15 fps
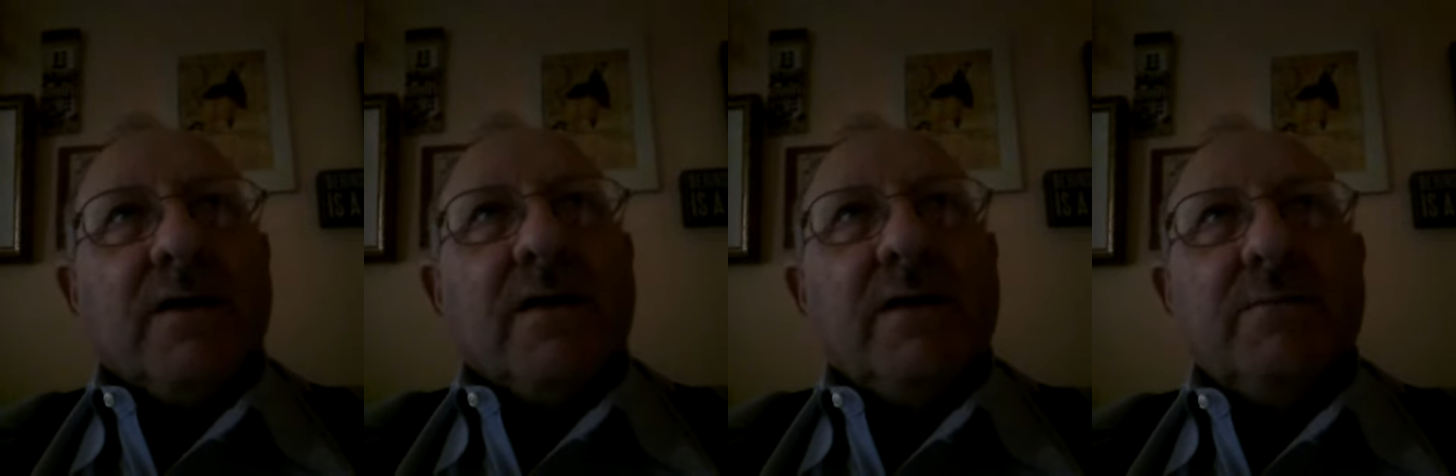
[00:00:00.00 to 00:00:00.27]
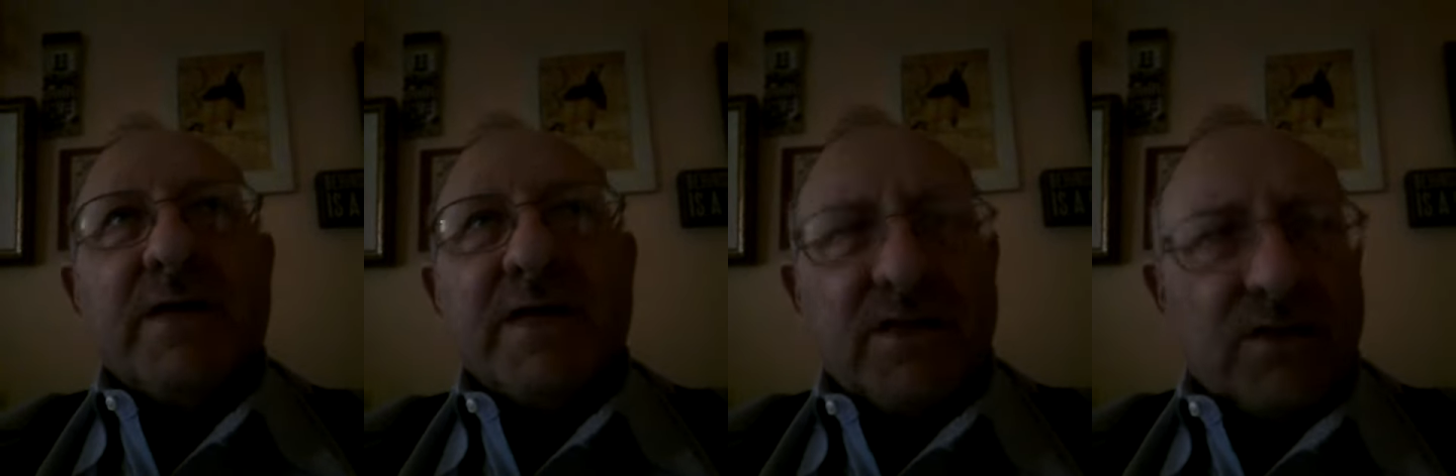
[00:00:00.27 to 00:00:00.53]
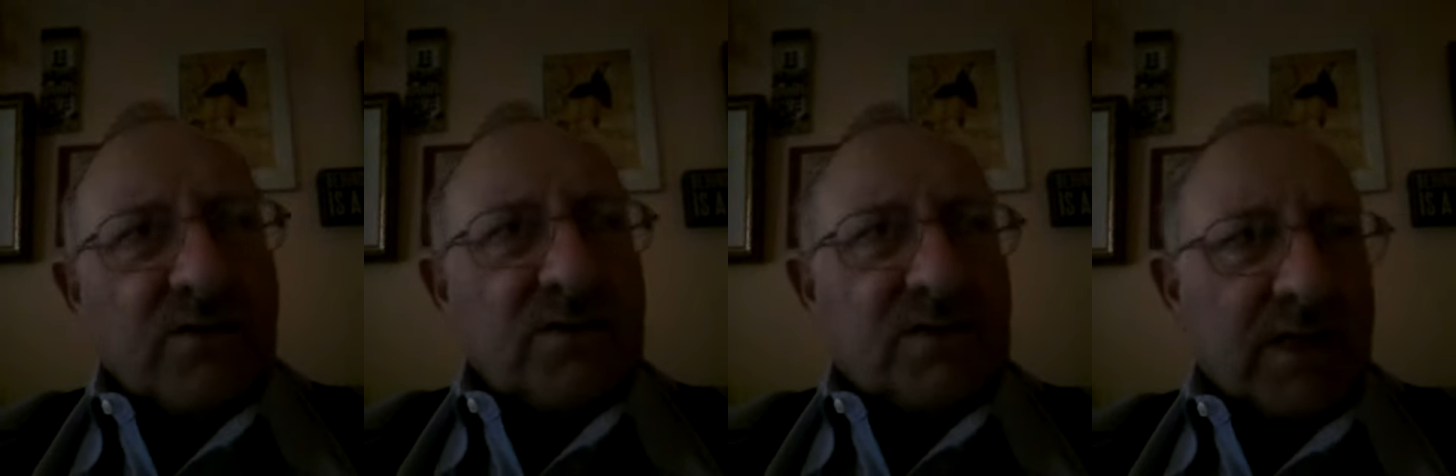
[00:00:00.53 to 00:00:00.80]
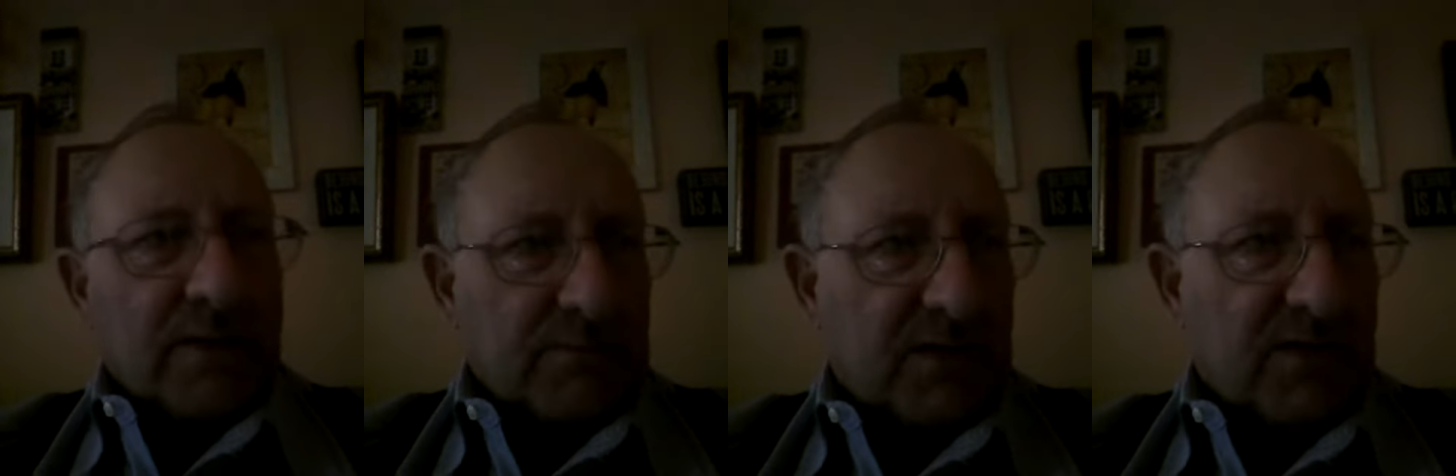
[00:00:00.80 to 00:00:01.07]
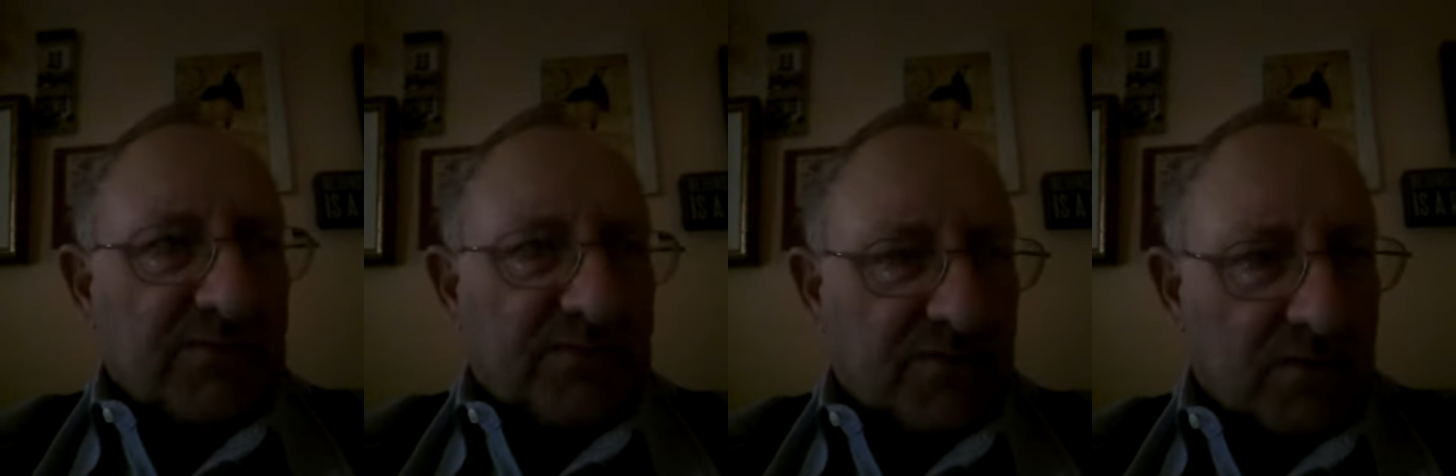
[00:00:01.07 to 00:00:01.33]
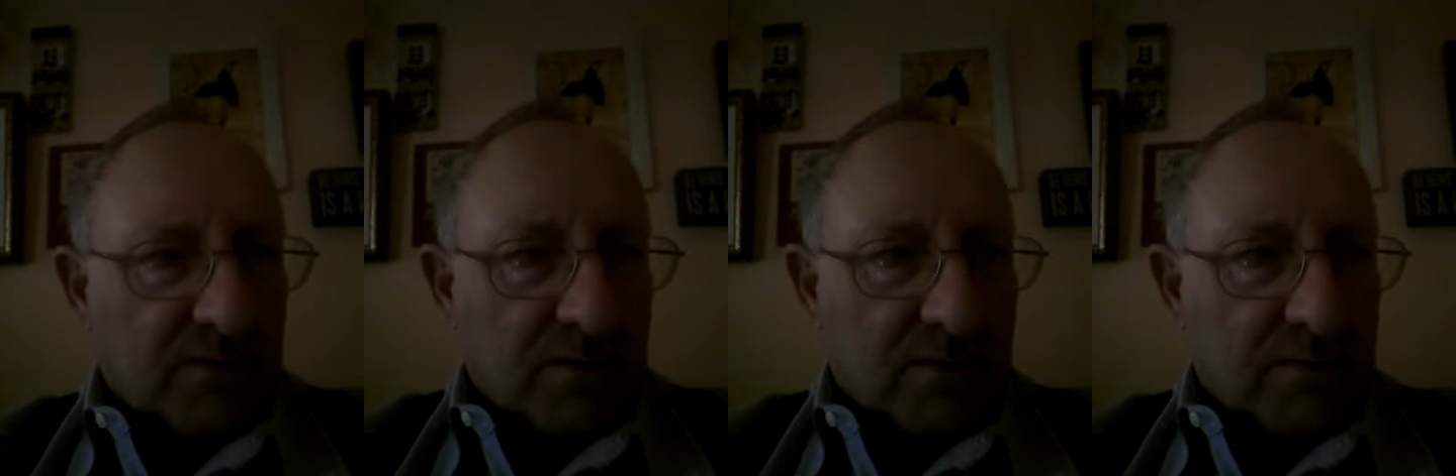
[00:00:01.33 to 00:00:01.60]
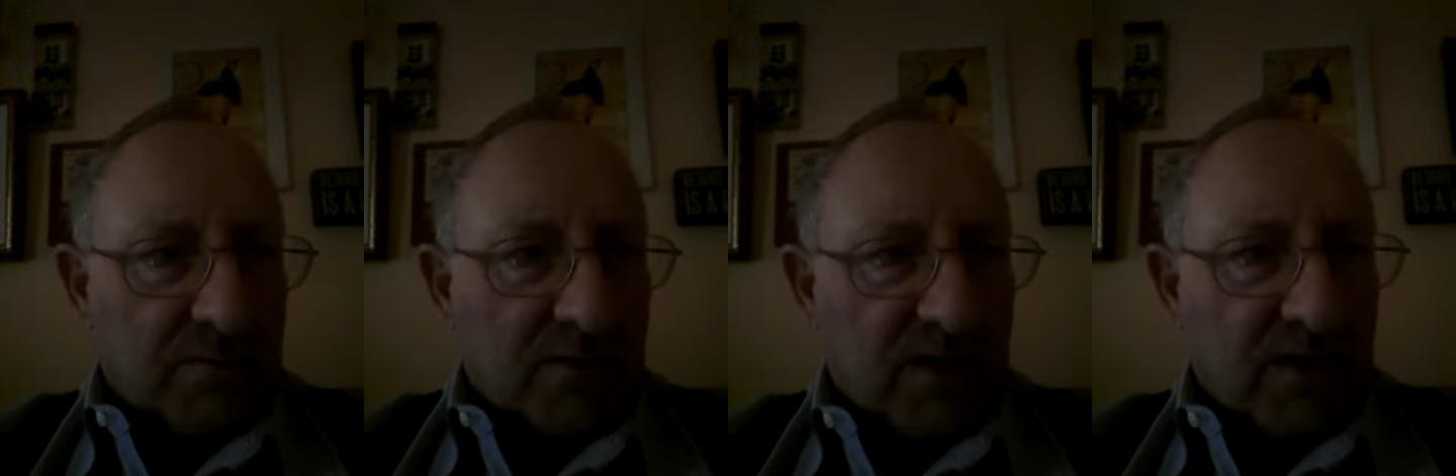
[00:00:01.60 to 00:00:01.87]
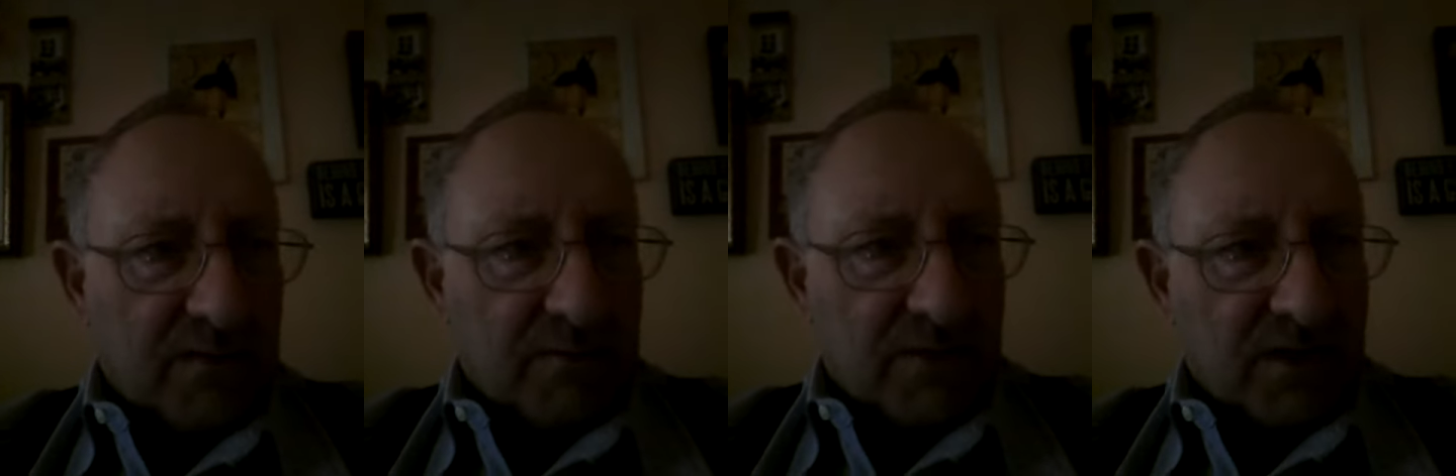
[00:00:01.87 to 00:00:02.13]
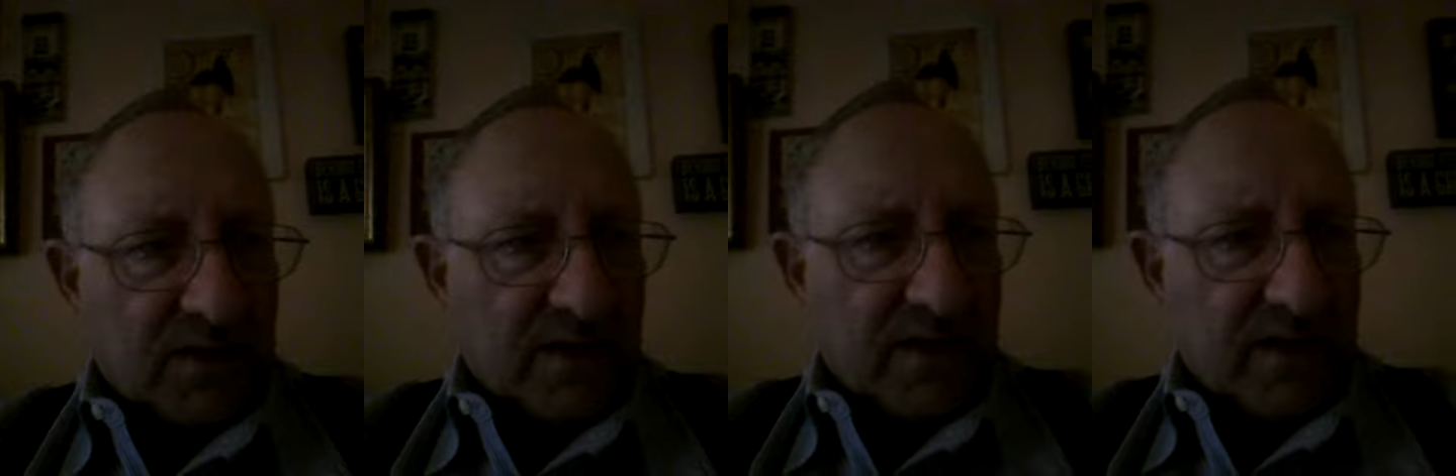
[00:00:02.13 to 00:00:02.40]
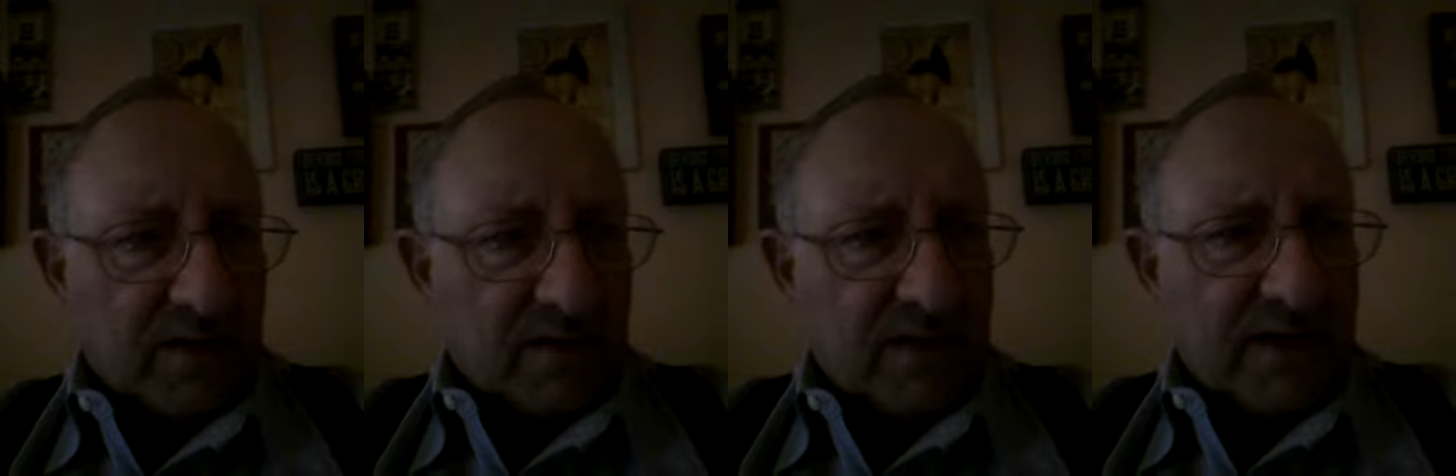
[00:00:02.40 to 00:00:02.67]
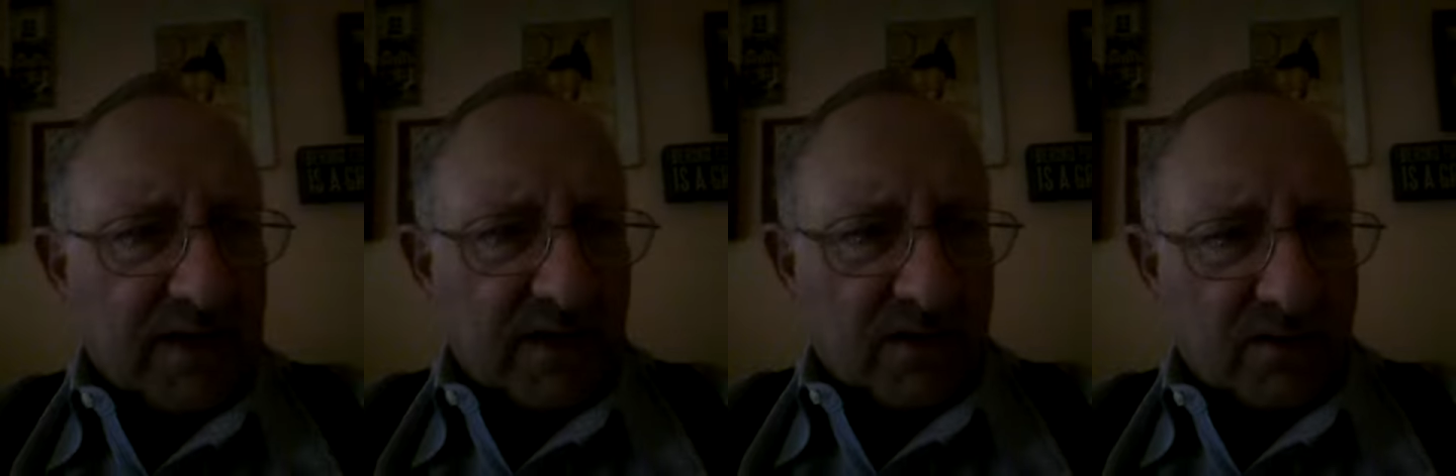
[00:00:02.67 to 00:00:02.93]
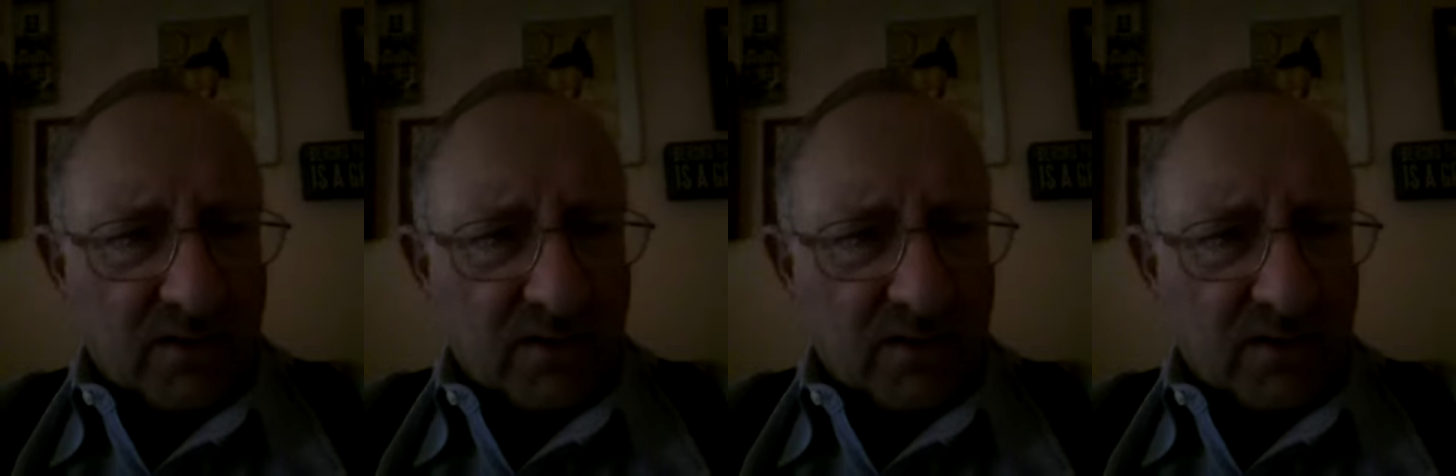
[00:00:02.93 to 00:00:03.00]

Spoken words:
he may do something for him later